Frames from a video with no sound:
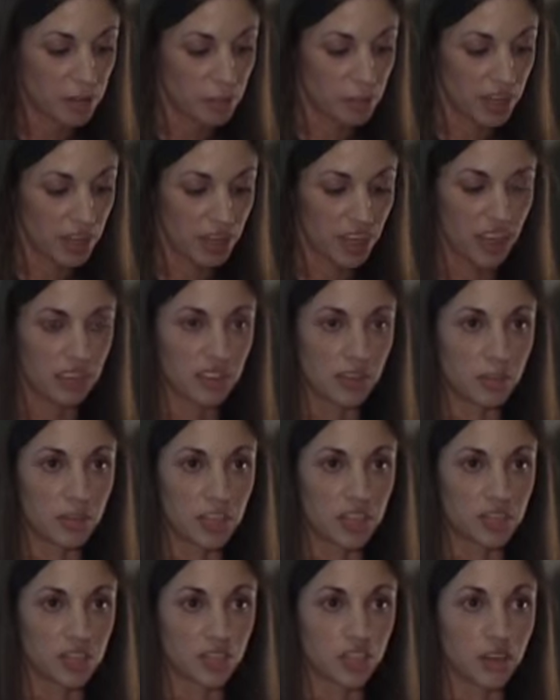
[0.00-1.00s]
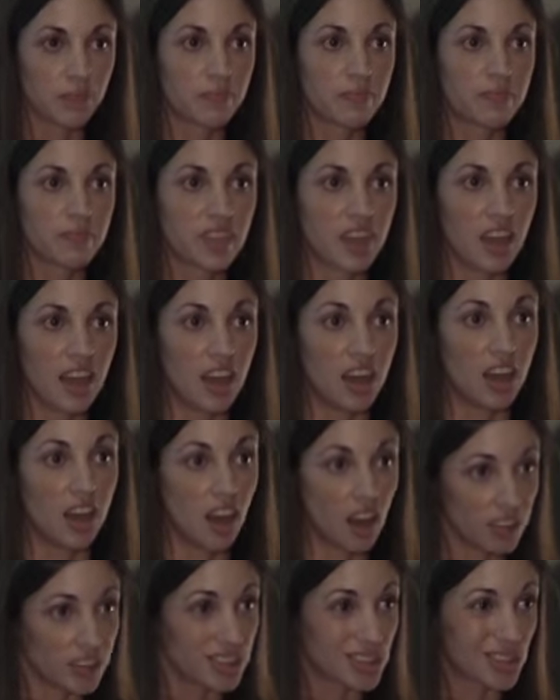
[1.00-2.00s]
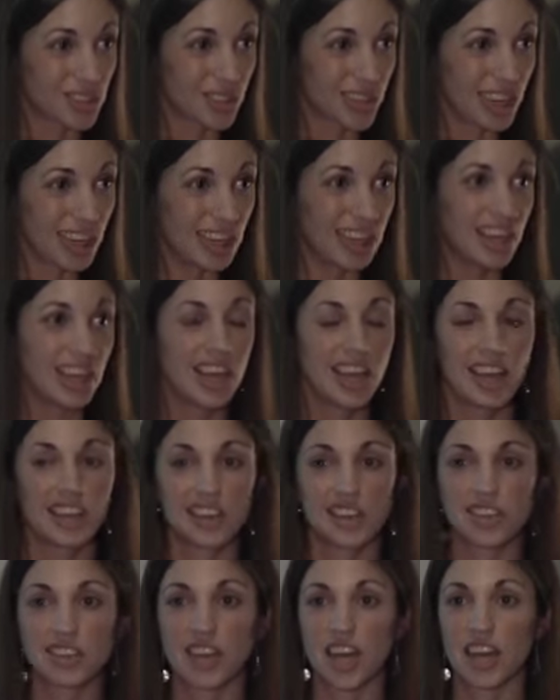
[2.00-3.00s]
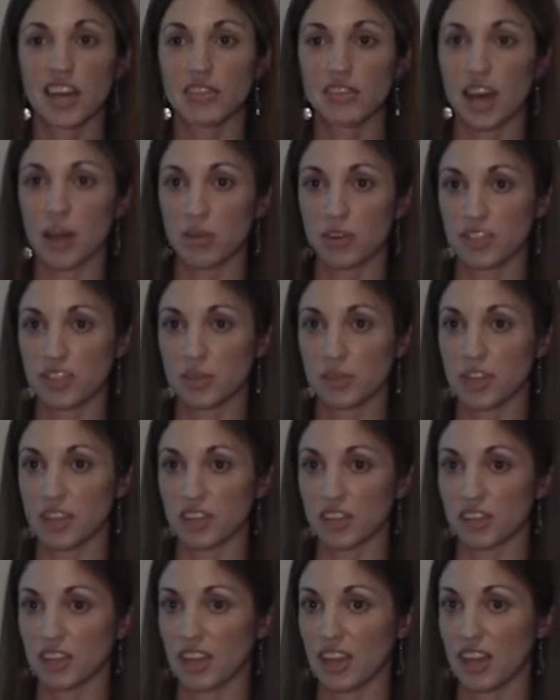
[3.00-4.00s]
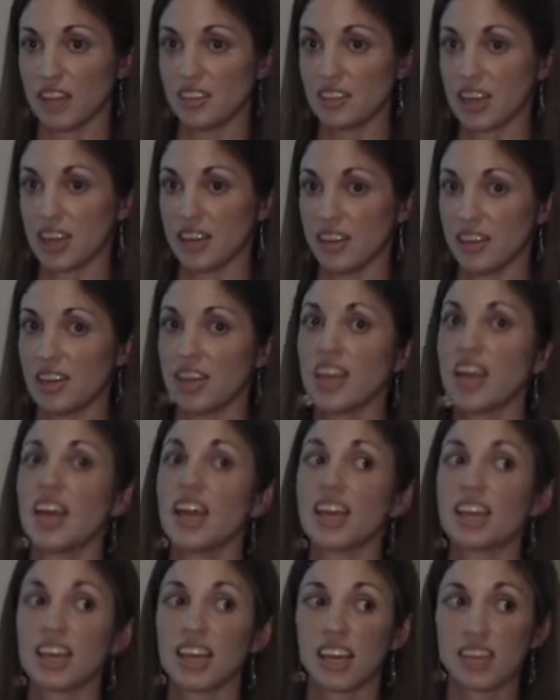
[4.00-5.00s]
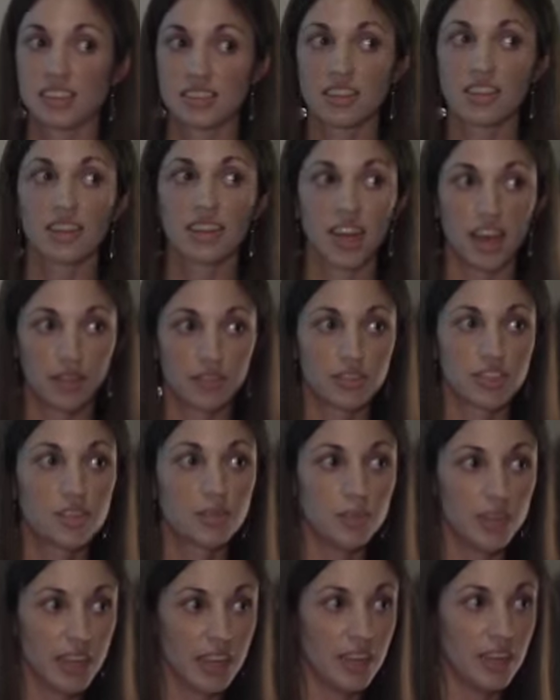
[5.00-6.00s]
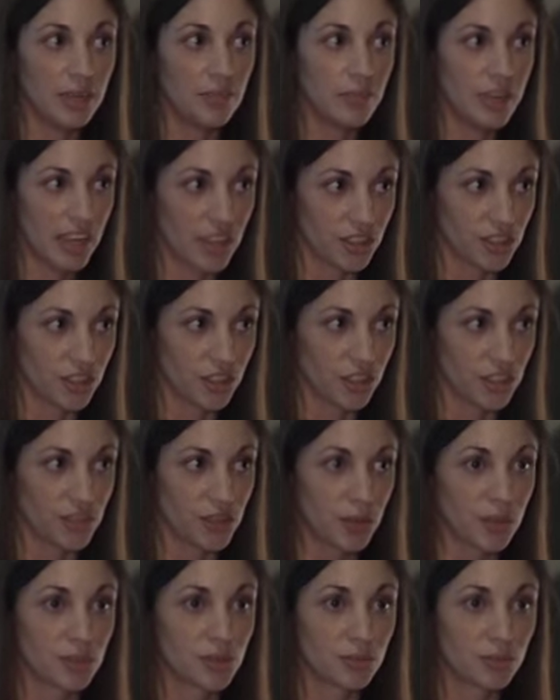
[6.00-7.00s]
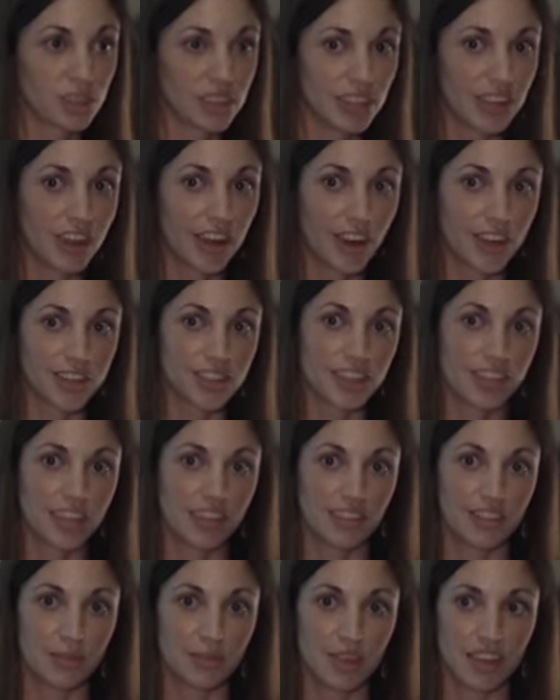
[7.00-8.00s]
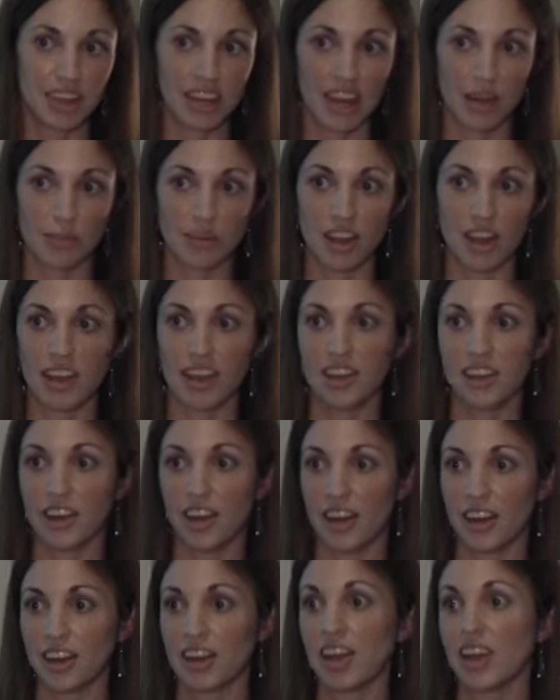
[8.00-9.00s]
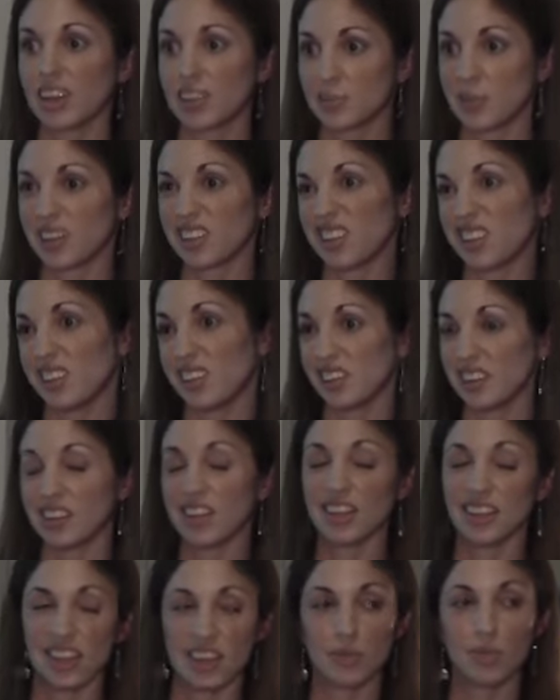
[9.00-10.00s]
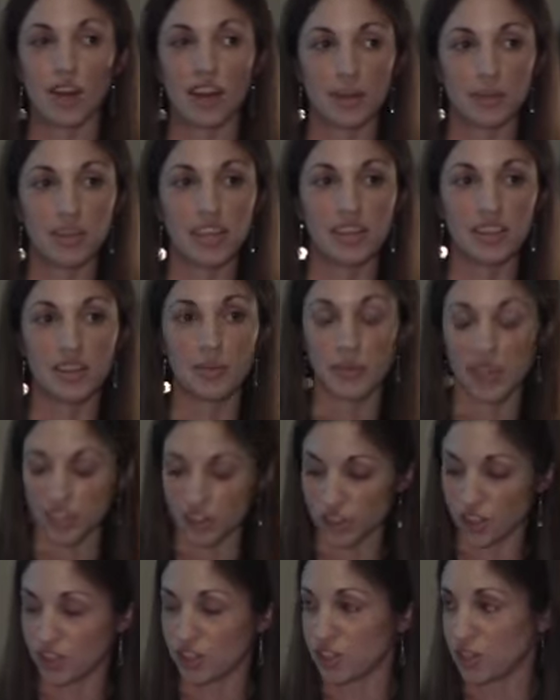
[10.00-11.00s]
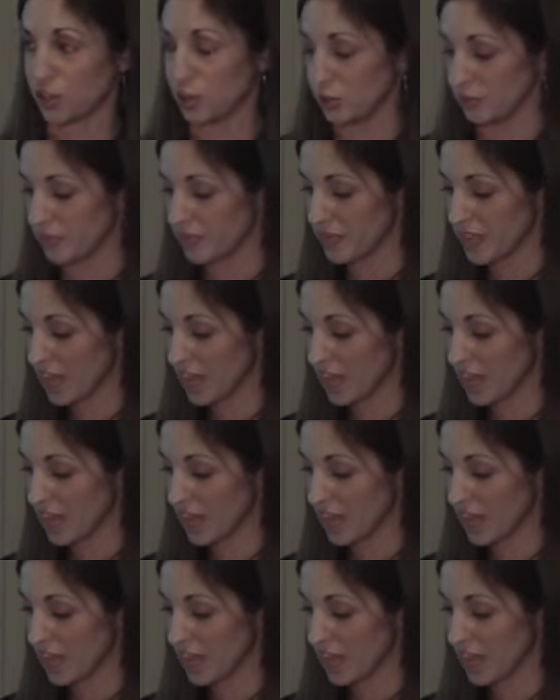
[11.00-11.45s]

a peek at the picture on the screen, and decide if that was the picture they intended. Kids love to be in pictures, so it's really hard to give them a camera and not expect that they want to be in the picture too.